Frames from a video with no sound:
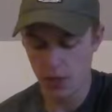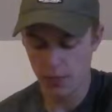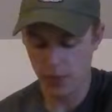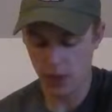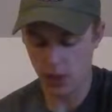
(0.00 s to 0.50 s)

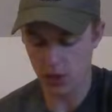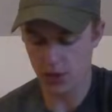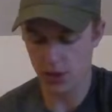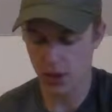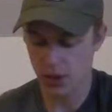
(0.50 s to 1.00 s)
beginners
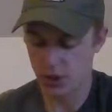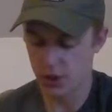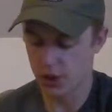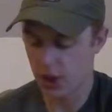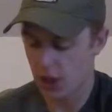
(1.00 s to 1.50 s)
that's
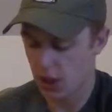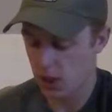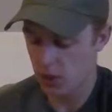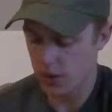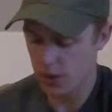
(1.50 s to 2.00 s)
just getting
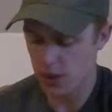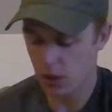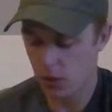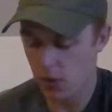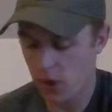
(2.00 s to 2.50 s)
into it isn't
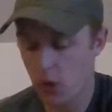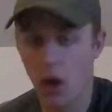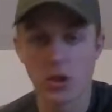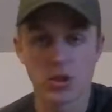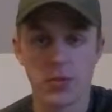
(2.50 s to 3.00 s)
going to want to go
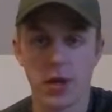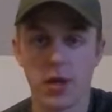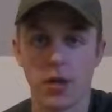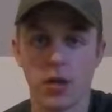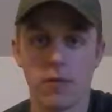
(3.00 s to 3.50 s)
out and
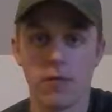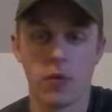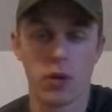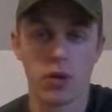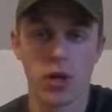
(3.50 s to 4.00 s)
spend
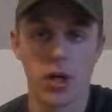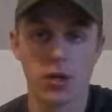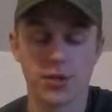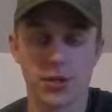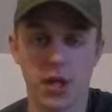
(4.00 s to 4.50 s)

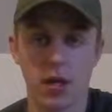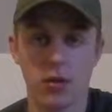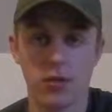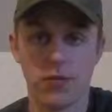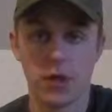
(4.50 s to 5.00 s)
$400 on
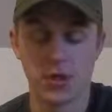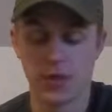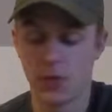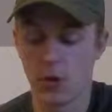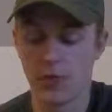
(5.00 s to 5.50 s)
tackle if he doesn't
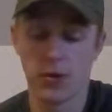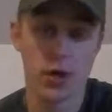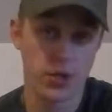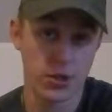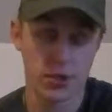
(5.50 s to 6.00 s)
even know if he
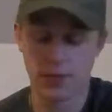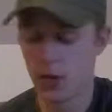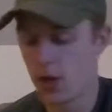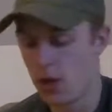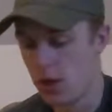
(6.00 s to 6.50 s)
likes it.
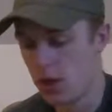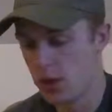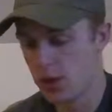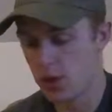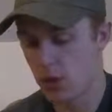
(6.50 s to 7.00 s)

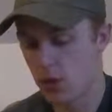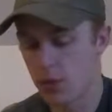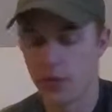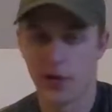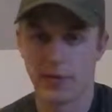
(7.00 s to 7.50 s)
So, I
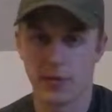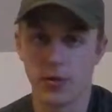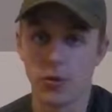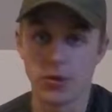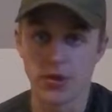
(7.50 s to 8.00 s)
mean, obviously,
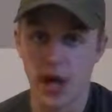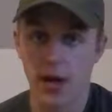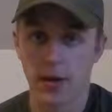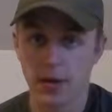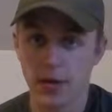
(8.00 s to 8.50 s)
who's not
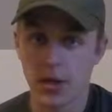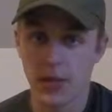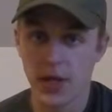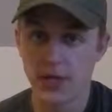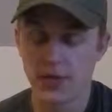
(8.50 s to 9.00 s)
going to like
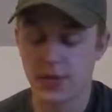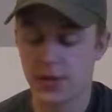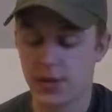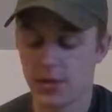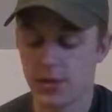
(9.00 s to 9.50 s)
bass
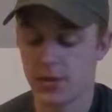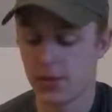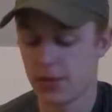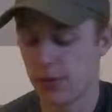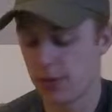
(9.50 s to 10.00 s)
fishing?
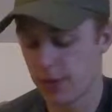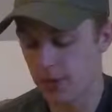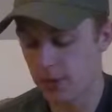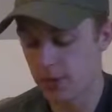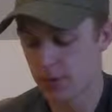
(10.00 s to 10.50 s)
Let's be
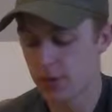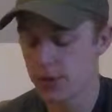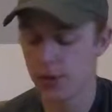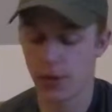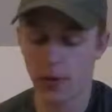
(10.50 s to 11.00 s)
real.
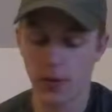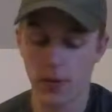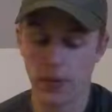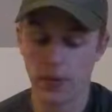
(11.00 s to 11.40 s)
So,